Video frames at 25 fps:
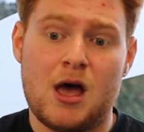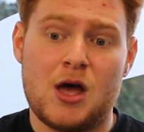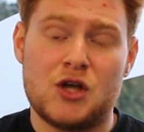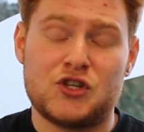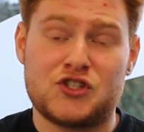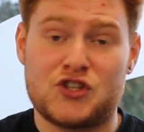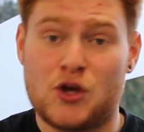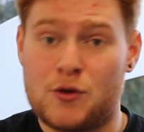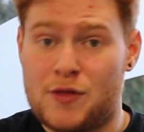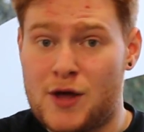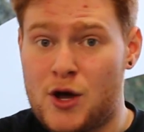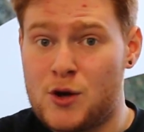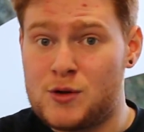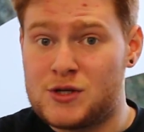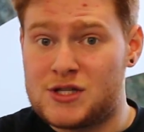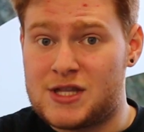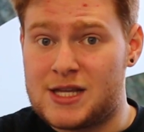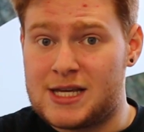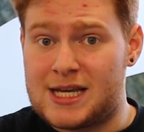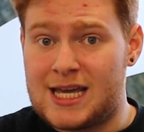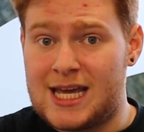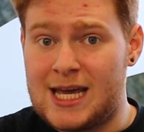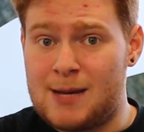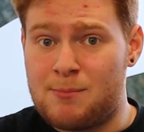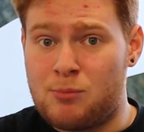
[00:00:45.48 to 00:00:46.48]
So those are
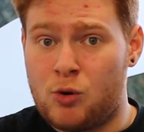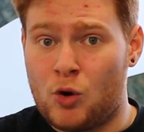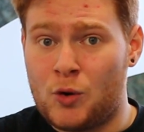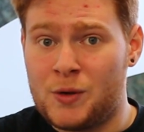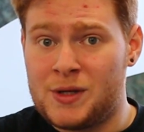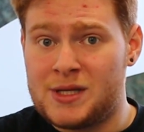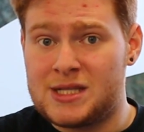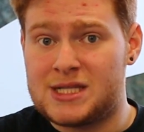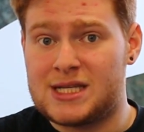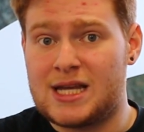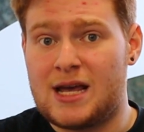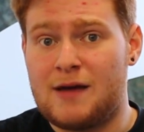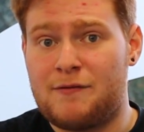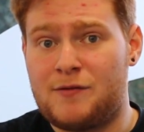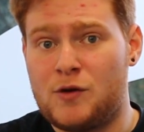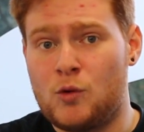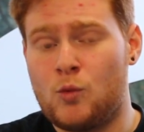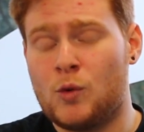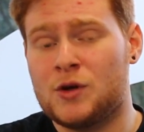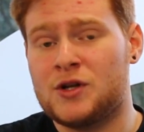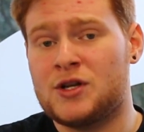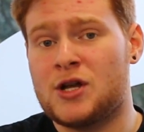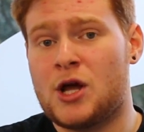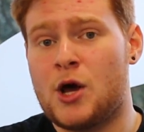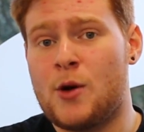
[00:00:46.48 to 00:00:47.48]
the key points. If you
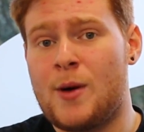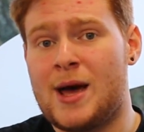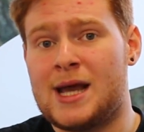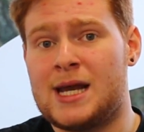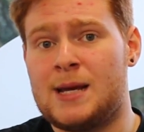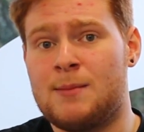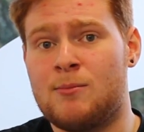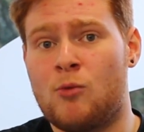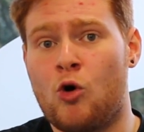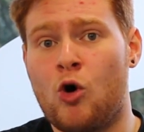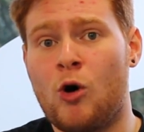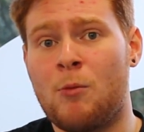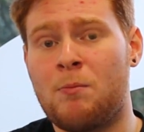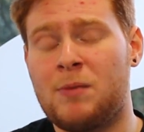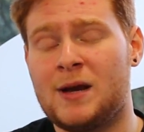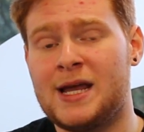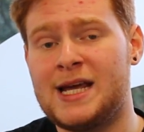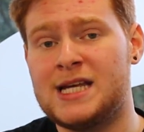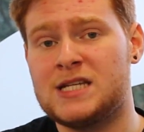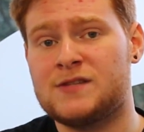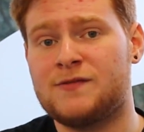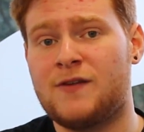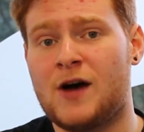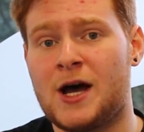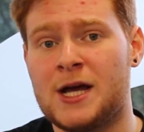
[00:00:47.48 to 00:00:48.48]
want to know any more,
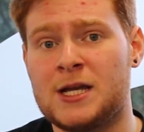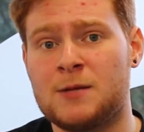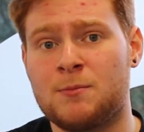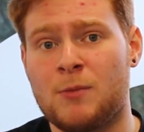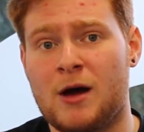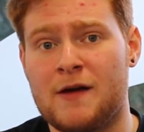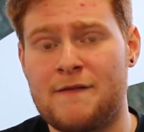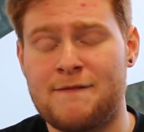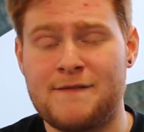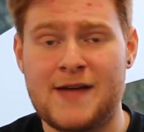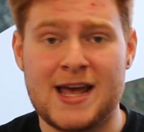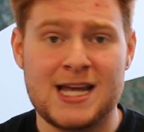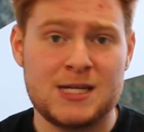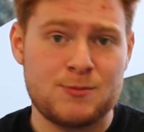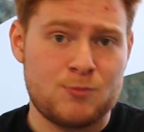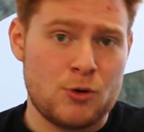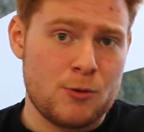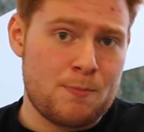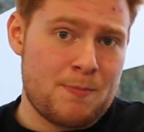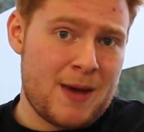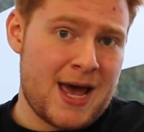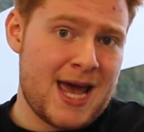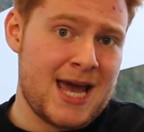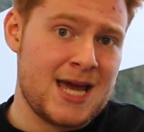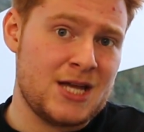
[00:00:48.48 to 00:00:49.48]
please find my
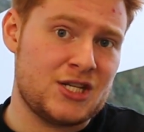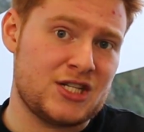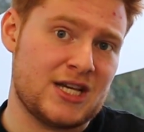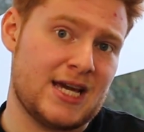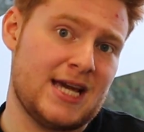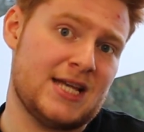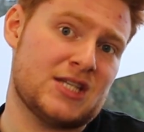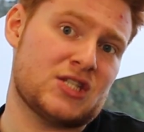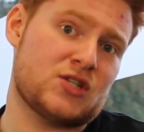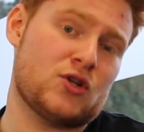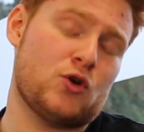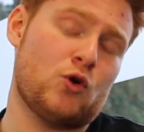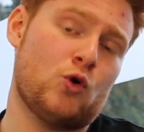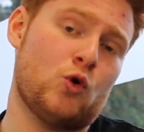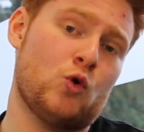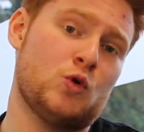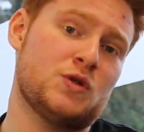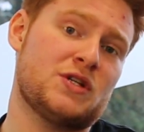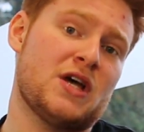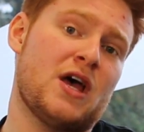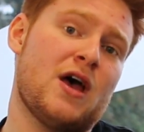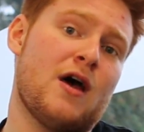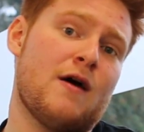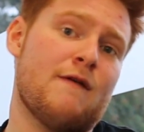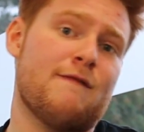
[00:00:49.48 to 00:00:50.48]
Facebook page. It's
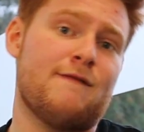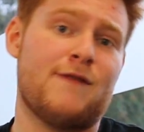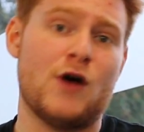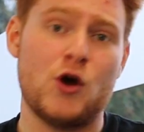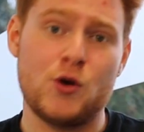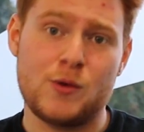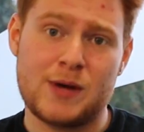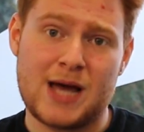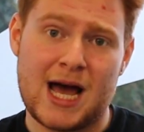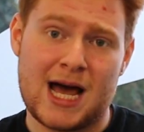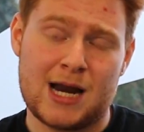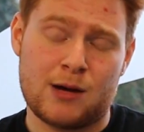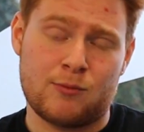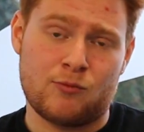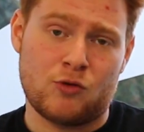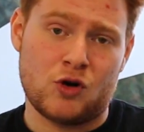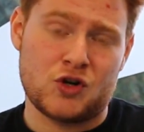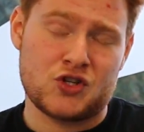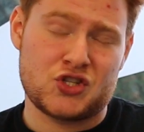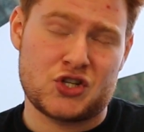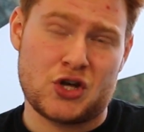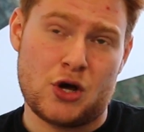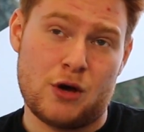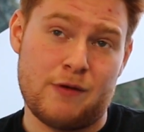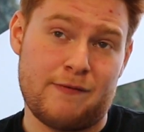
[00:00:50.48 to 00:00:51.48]
called Vote Calum
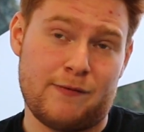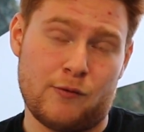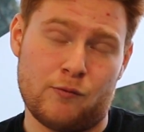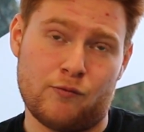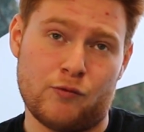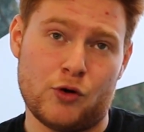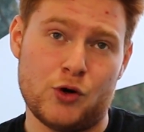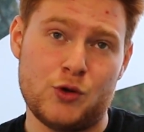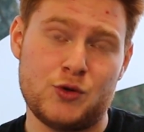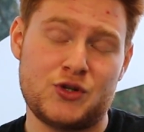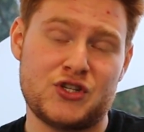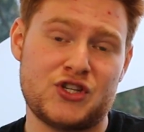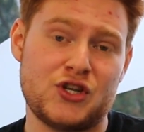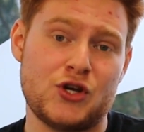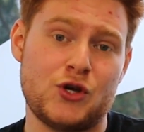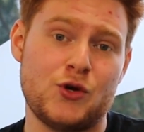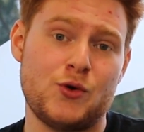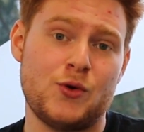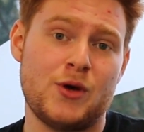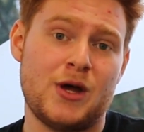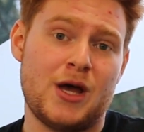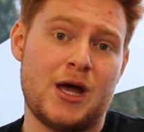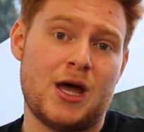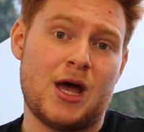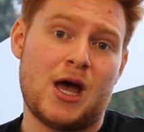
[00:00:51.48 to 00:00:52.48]
Roscoe for
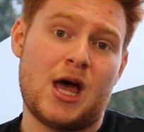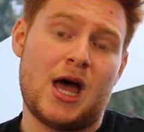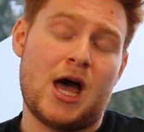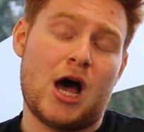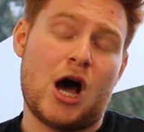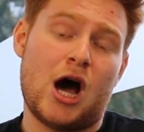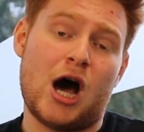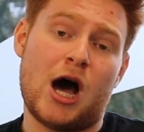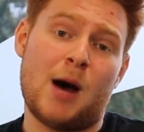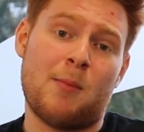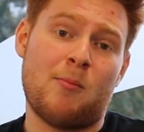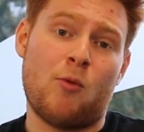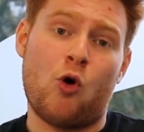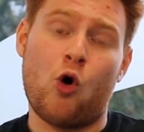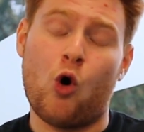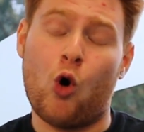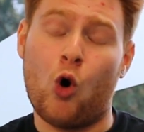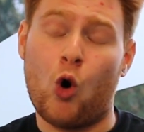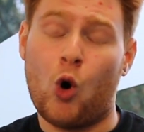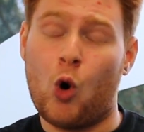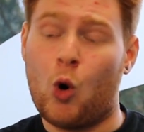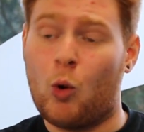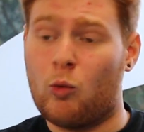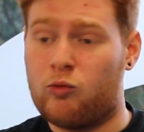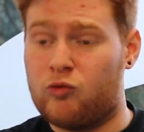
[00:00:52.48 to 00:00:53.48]
RUSU.
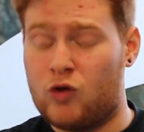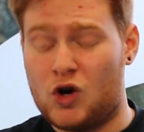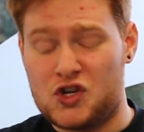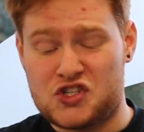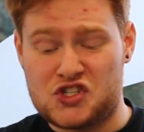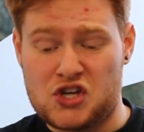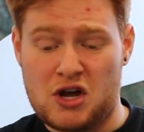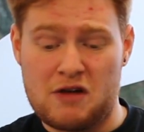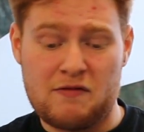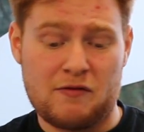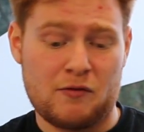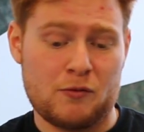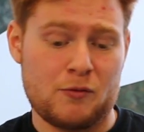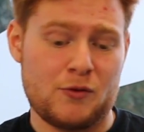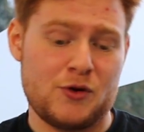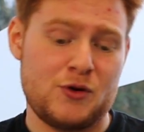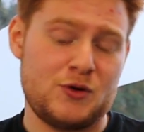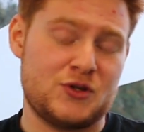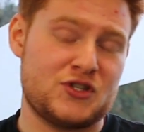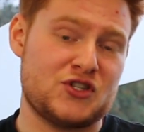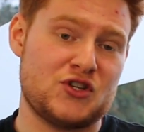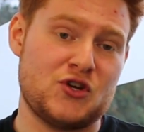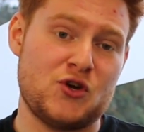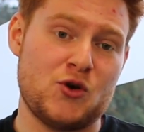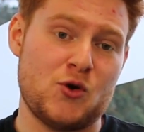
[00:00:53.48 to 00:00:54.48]
Or Roscoe for
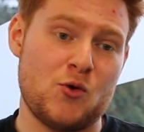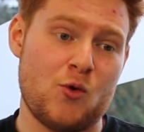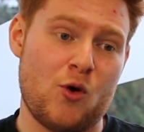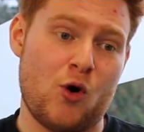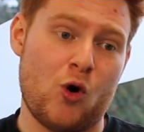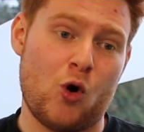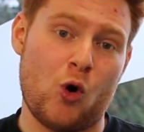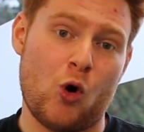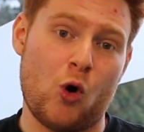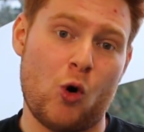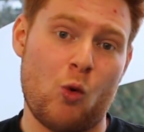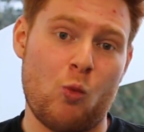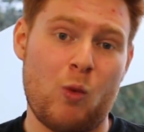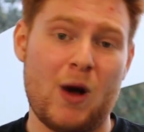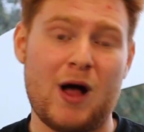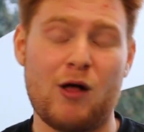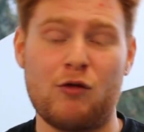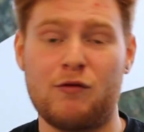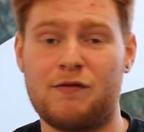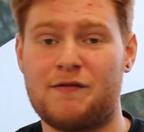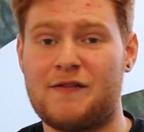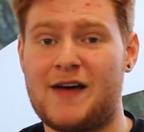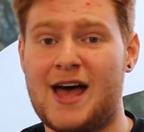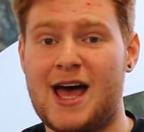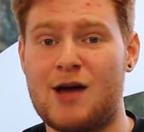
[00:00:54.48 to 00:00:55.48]
RUSU or
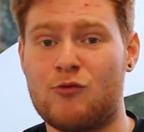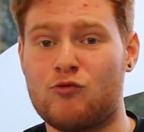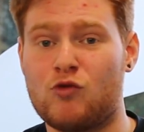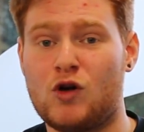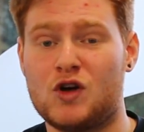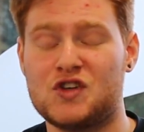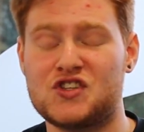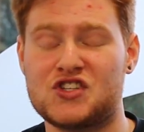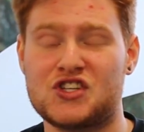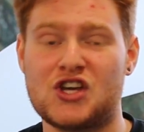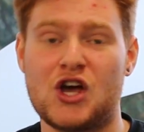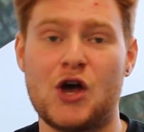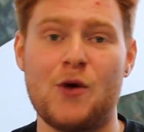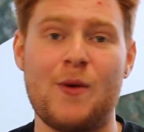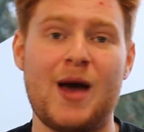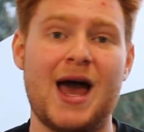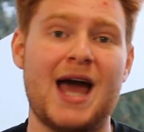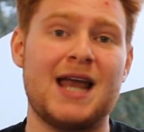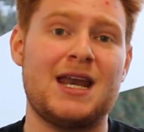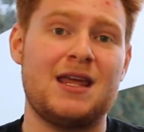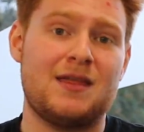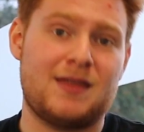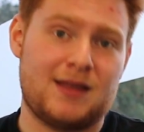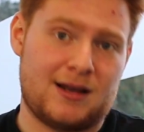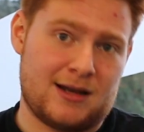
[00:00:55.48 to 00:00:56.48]
Welfare Roscoe,
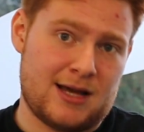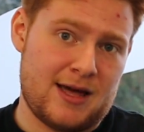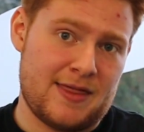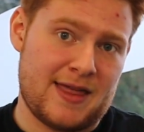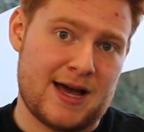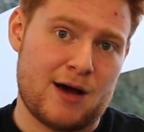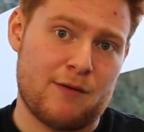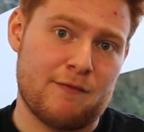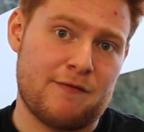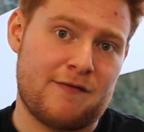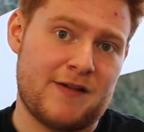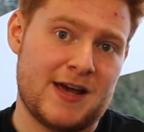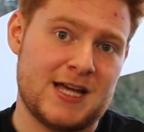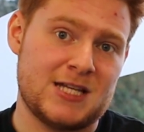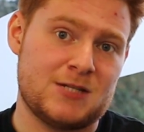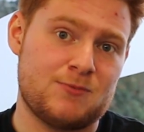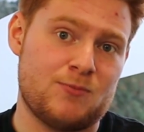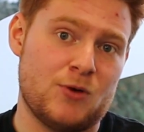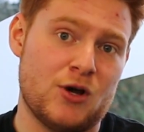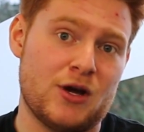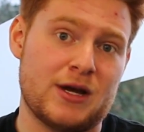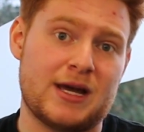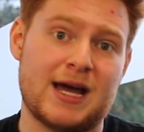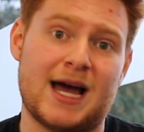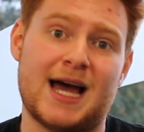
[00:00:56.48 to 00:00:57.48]
anything like that on
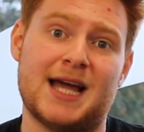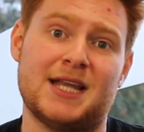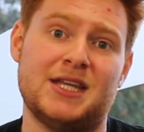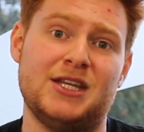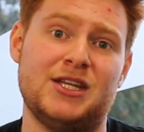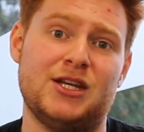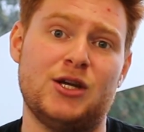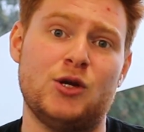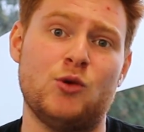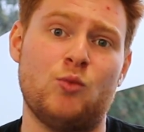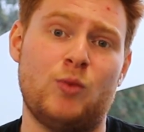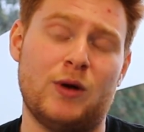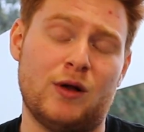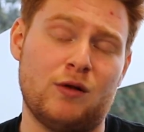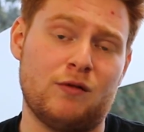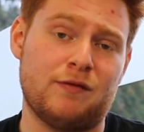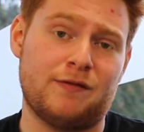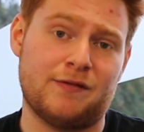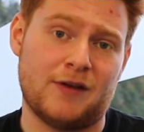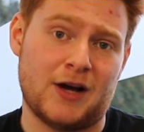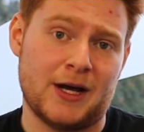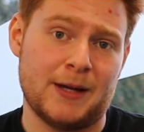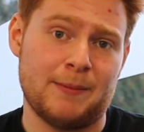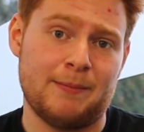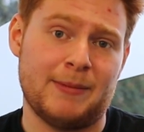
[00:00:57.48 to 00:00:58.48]
Facebook, and you will
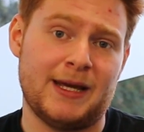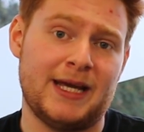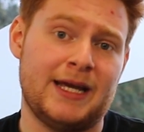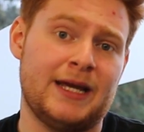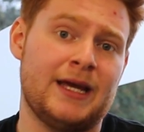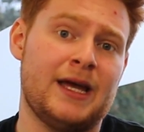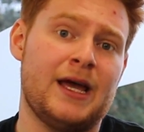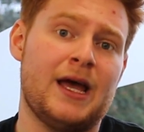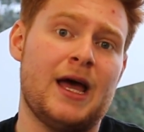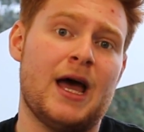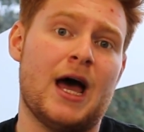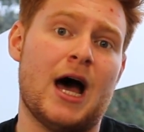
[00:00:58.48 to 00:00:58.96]
find me.